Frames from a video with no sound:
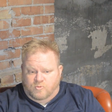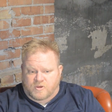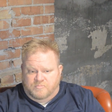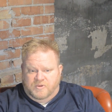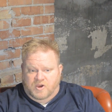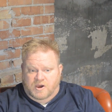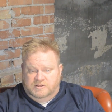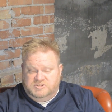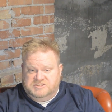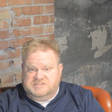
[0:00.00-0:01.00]
with
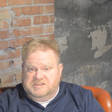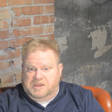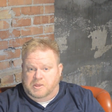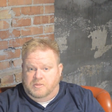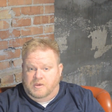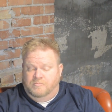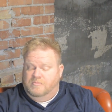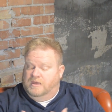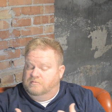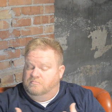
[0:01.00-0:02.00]
beyond just seeing them.
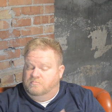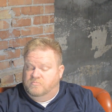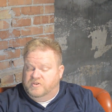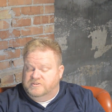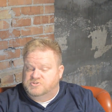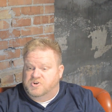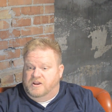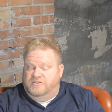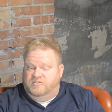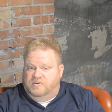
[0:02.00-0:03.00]
I didn't
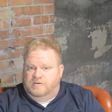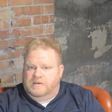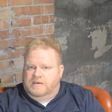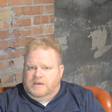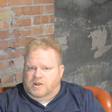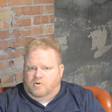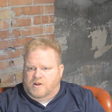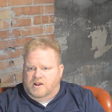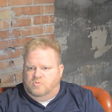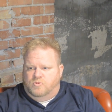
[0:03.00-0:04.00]
try to
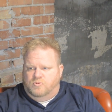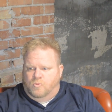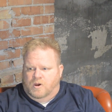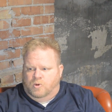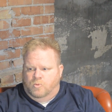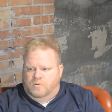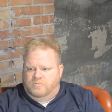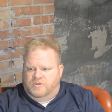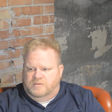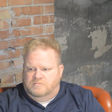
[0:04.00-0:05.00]
interact with the one
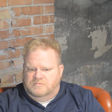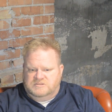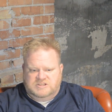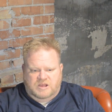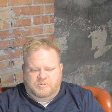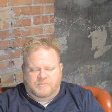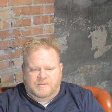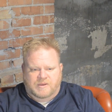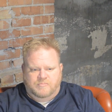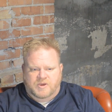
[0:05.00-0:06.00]
that stopped
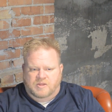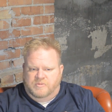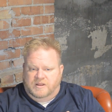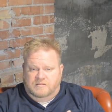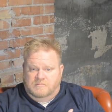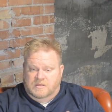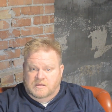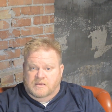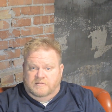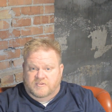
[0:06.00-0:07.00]
by my bed, but it
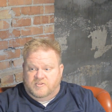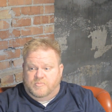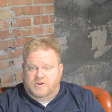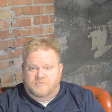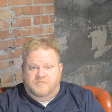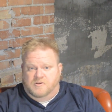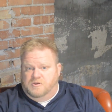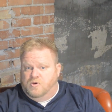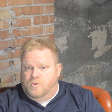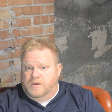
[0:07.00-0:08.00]
disappeared
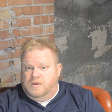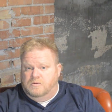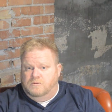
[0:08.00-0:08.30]
fairly quick.